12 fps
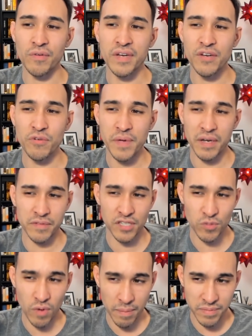he would be able to
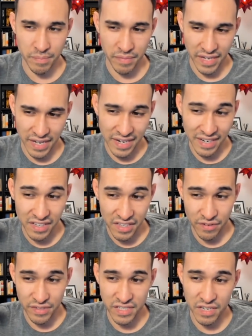swap something in and
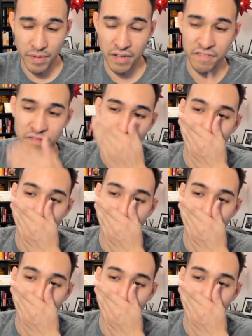clear his debuff.